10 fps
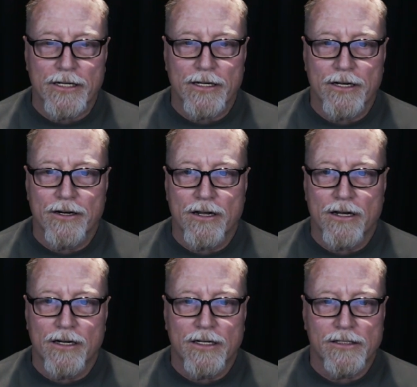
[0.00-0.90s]
in
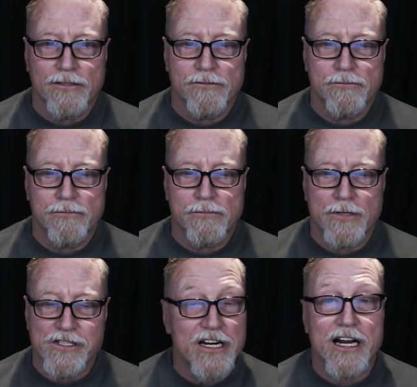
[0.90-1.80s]
a
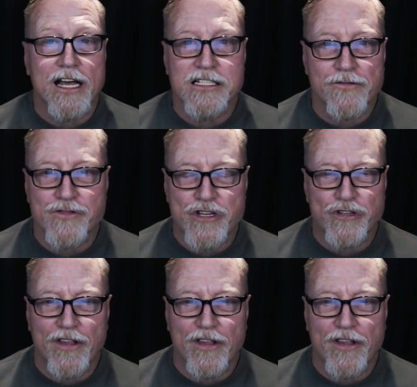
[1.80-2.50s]
city like San Francisco